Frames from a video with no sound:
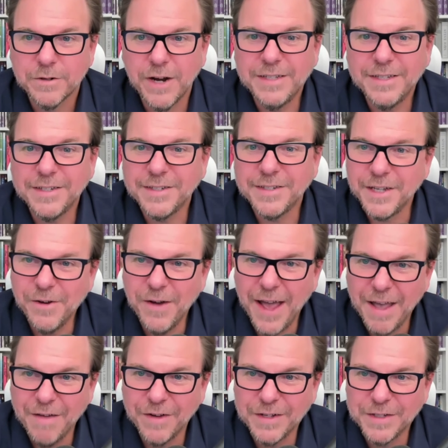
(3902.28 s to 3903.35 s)
Great to see you,
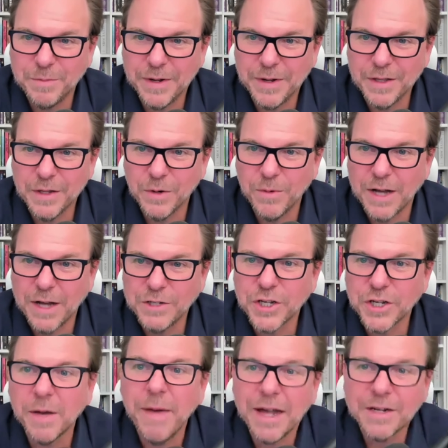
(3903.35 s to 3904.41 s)
Ava. It's been a little while. You
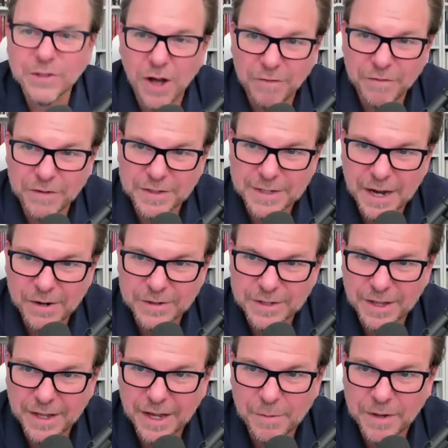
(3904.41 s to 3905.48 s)
should come back to office hours.
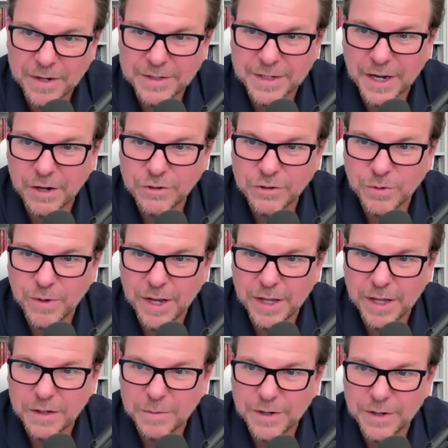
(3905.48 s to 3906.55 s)
I think I might have scared you away
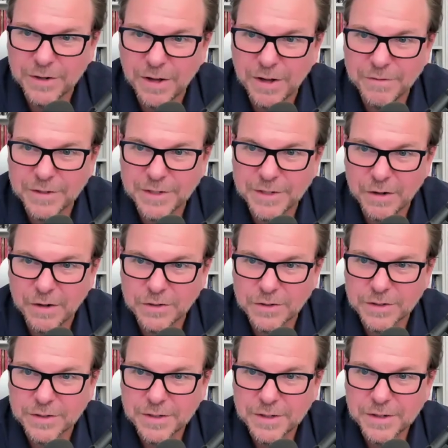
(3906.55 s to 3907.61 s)
a little bit on office
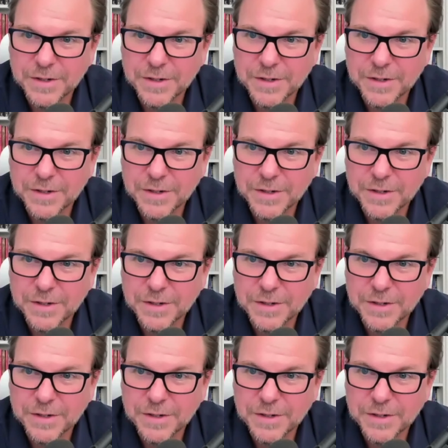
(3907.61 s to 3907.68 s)
hours.